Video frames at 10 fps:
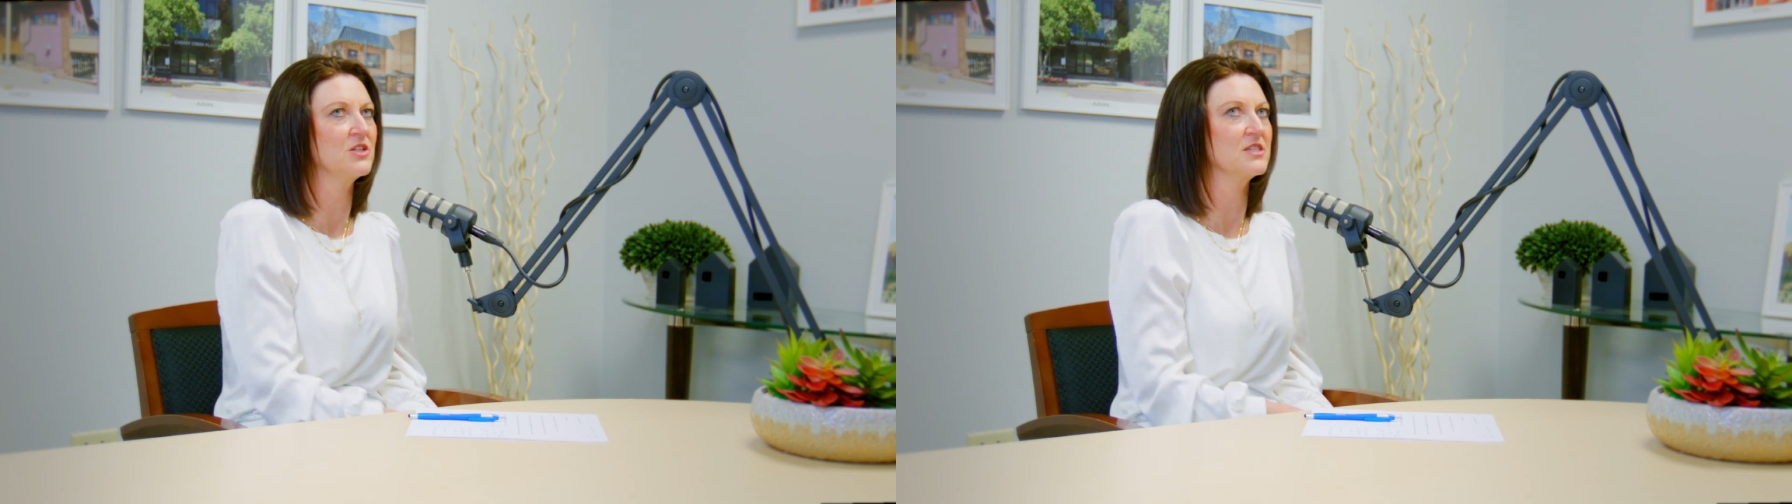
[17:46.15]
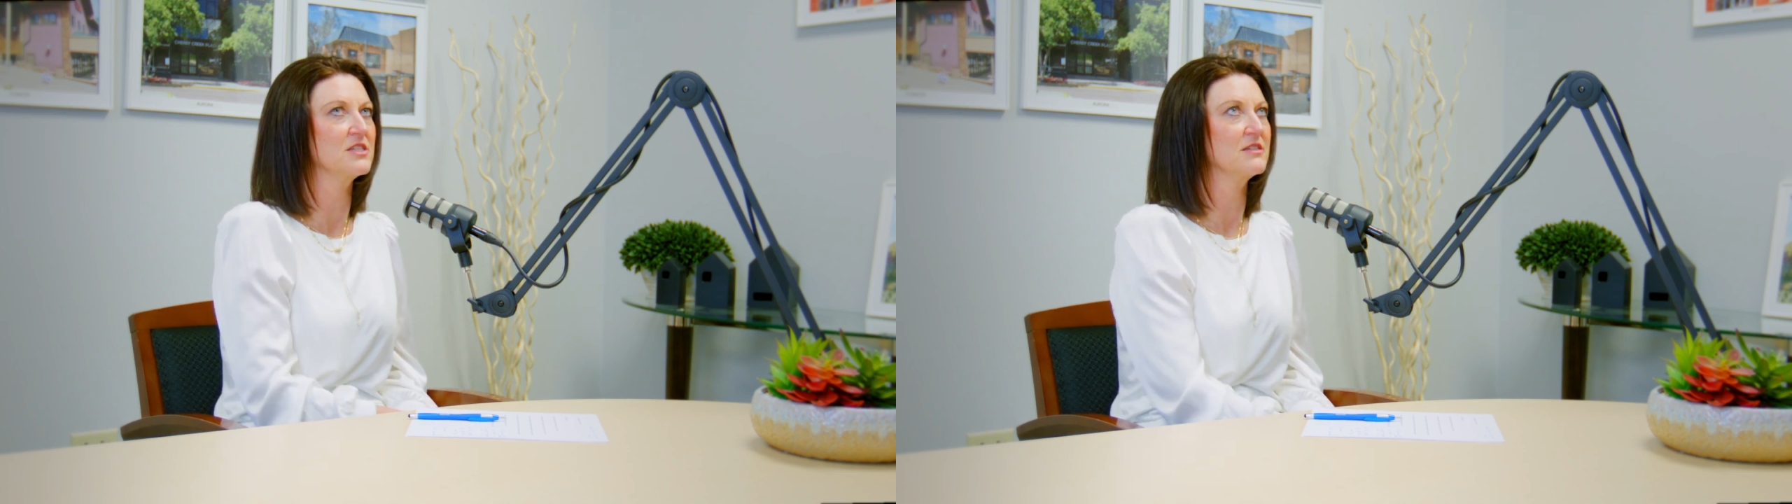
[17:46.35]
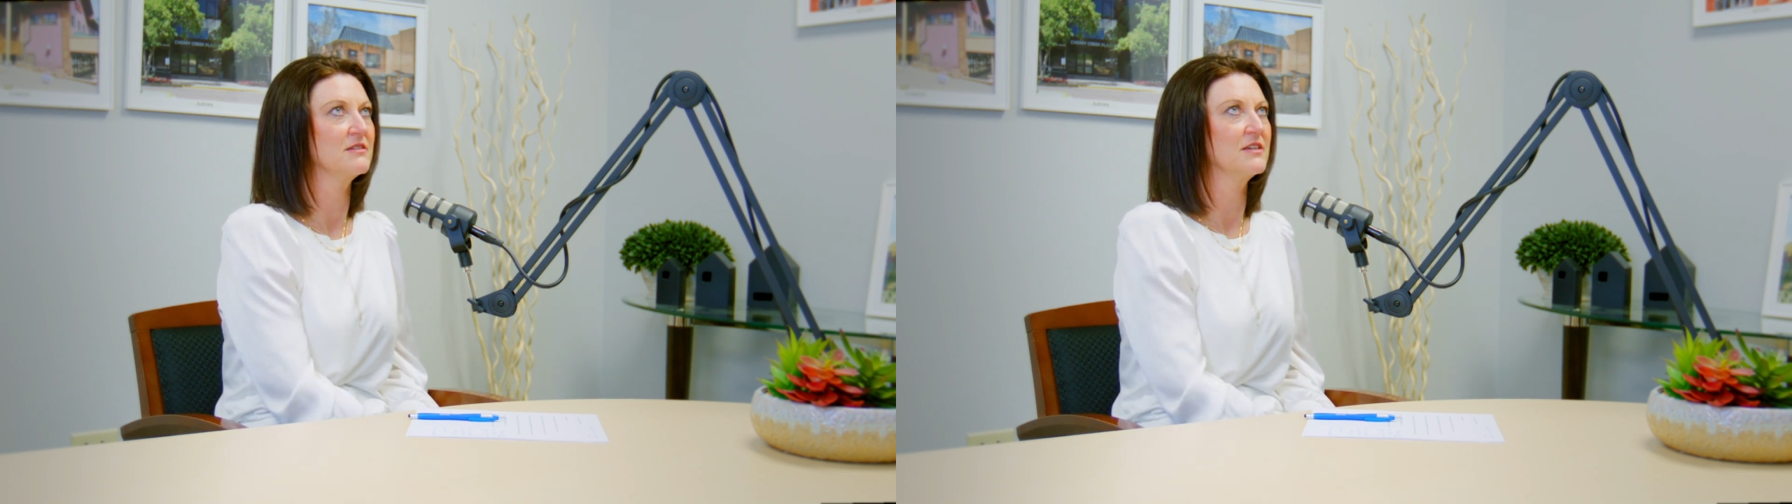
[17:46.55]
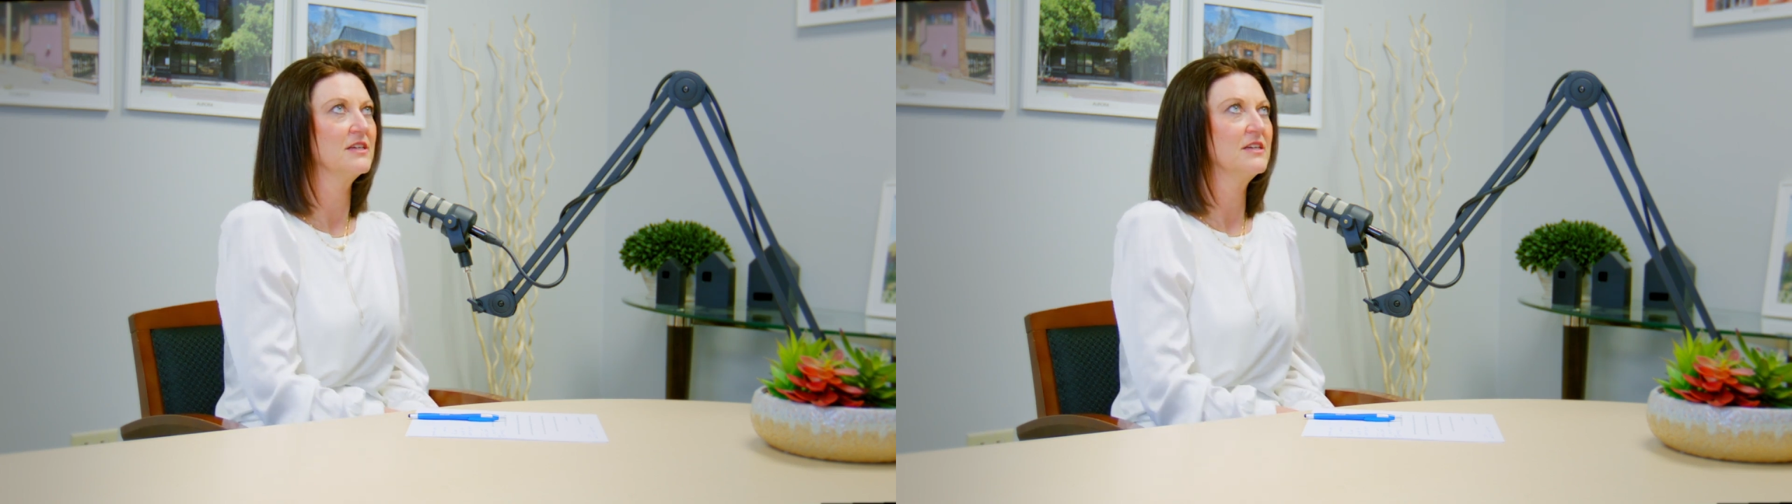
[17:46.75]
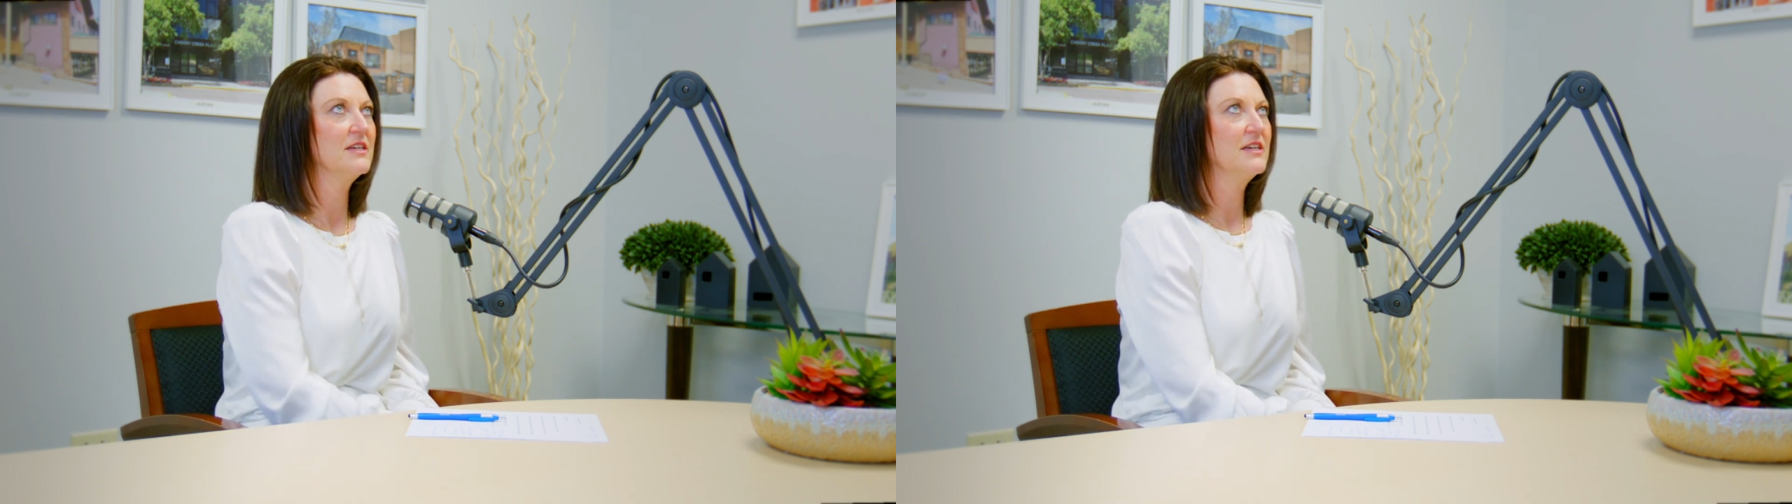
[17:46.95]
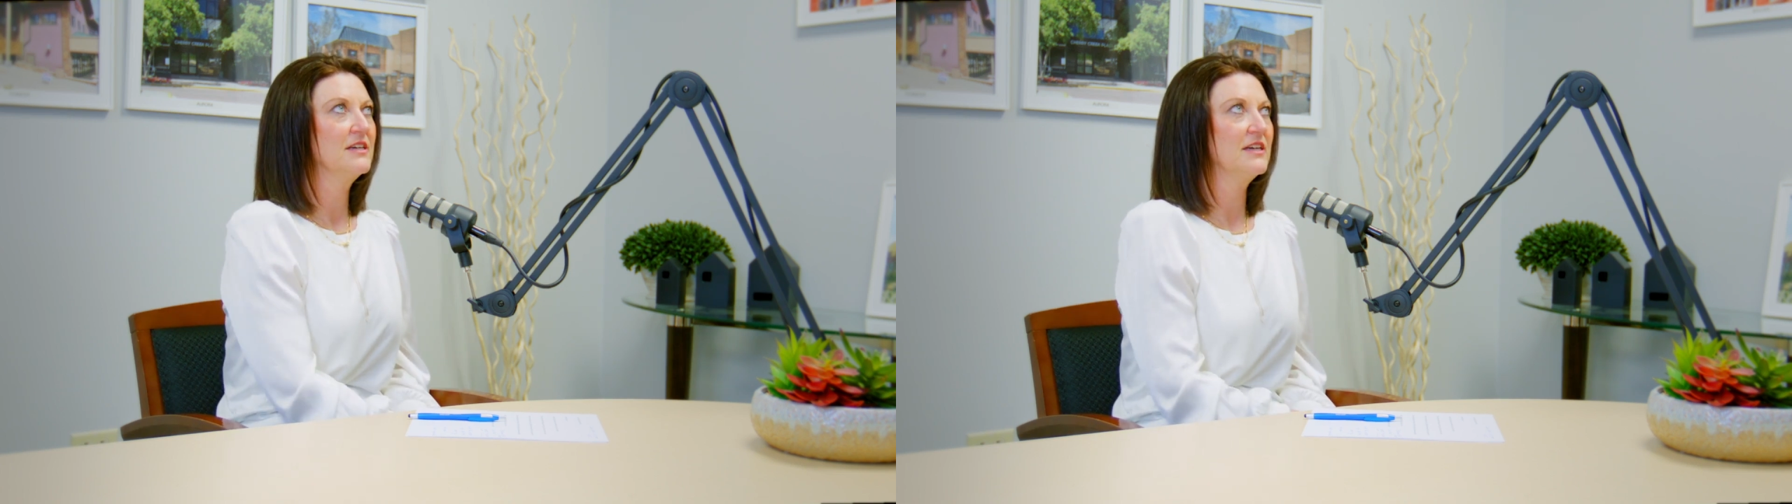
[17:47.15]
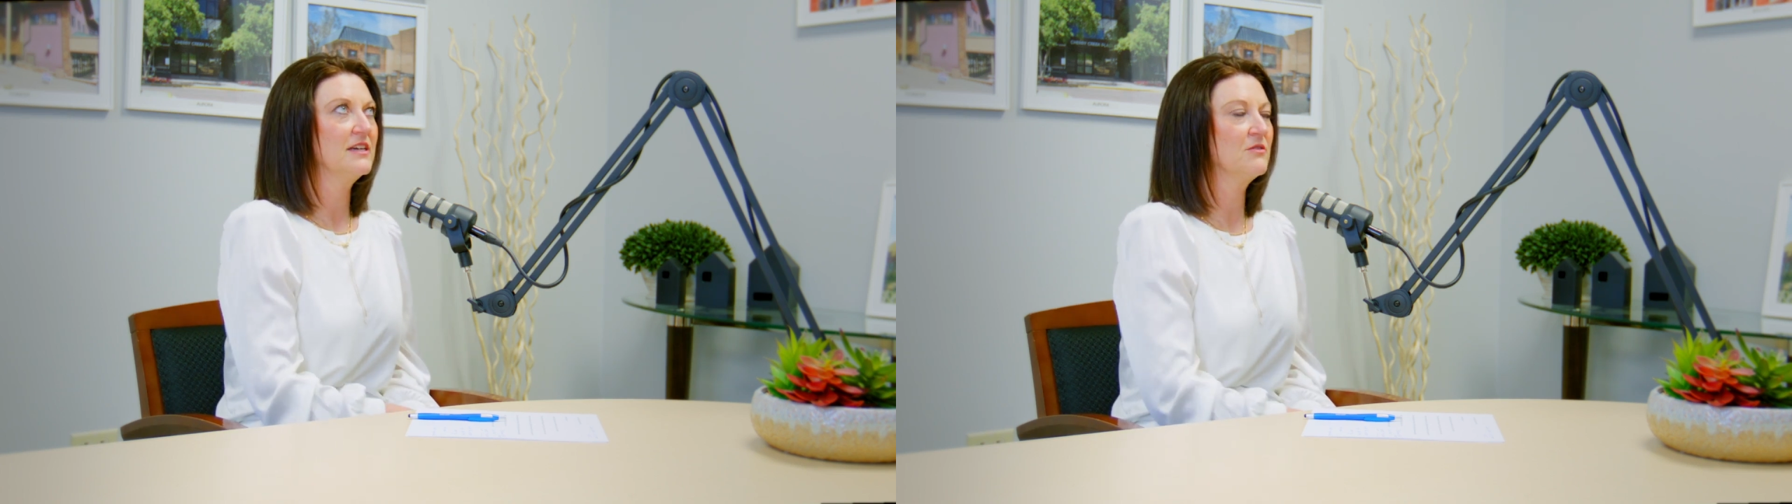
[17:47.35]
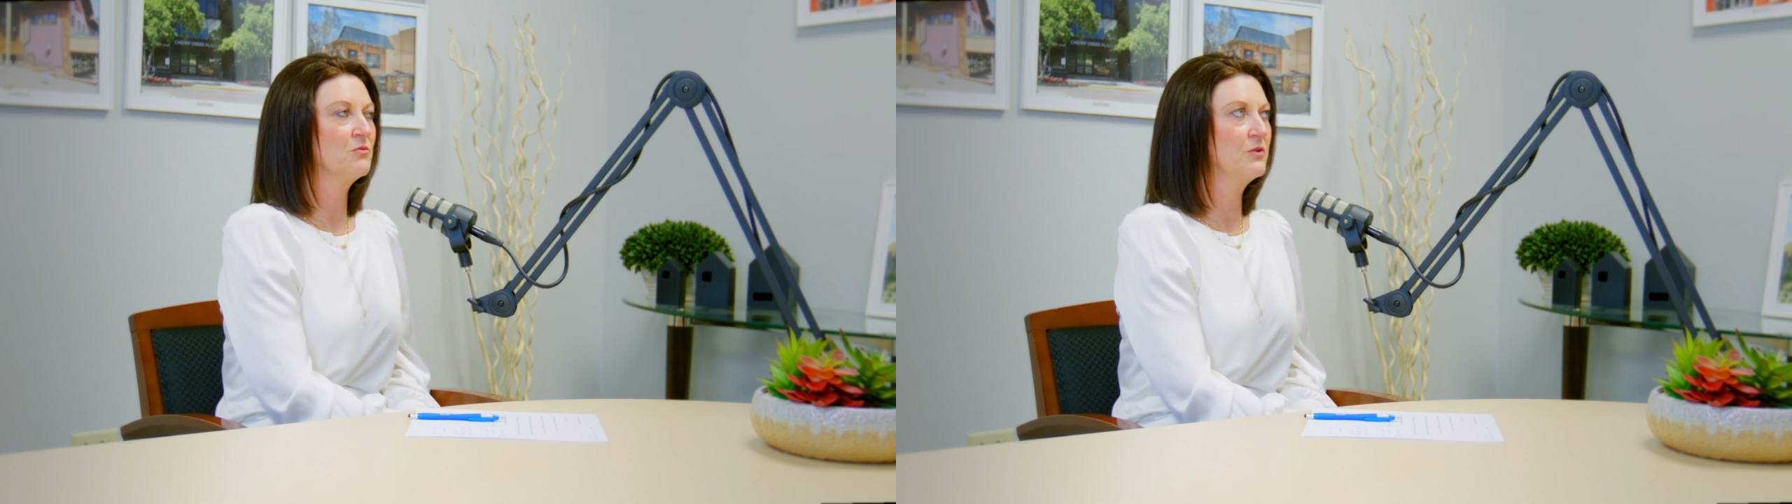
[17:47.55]
just
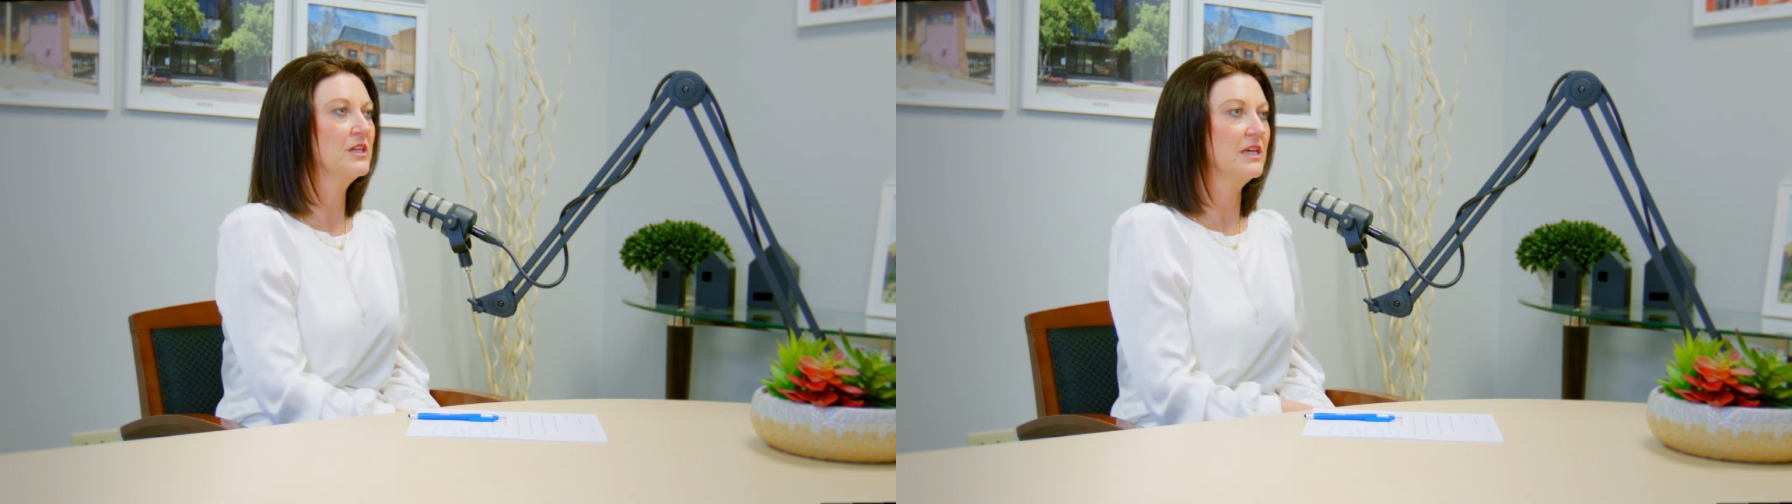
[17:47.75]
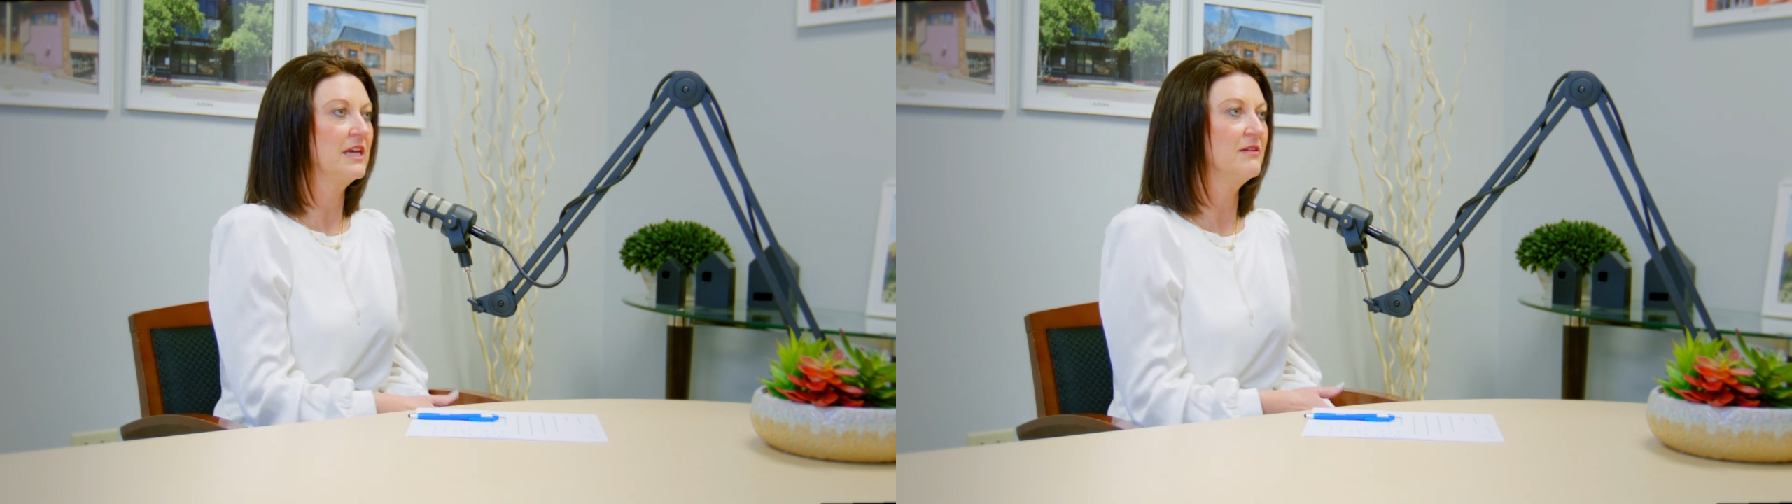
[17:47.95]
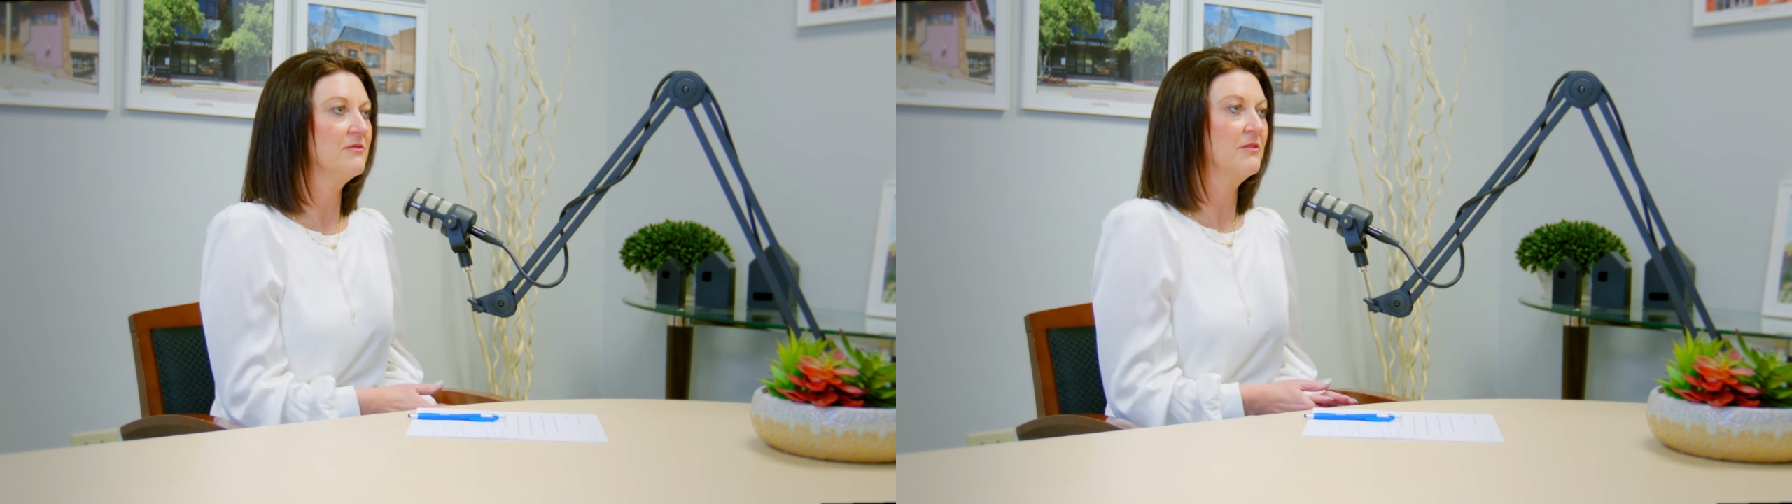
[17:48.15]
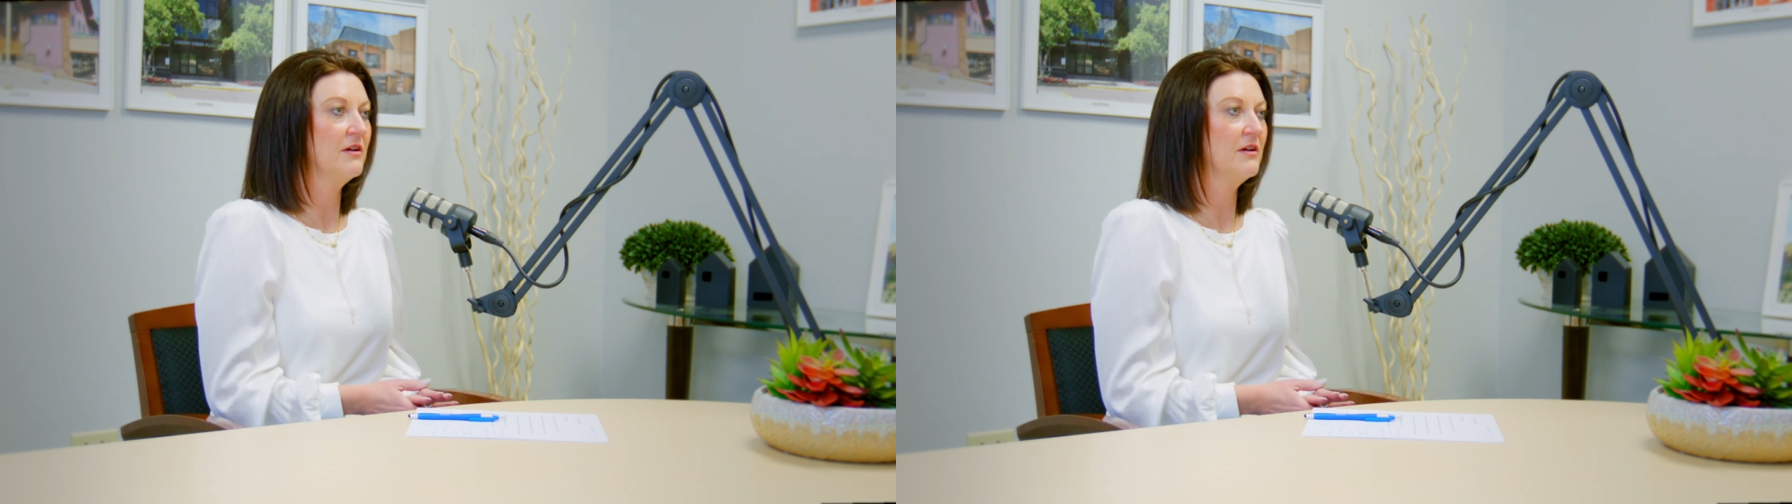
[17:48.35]
really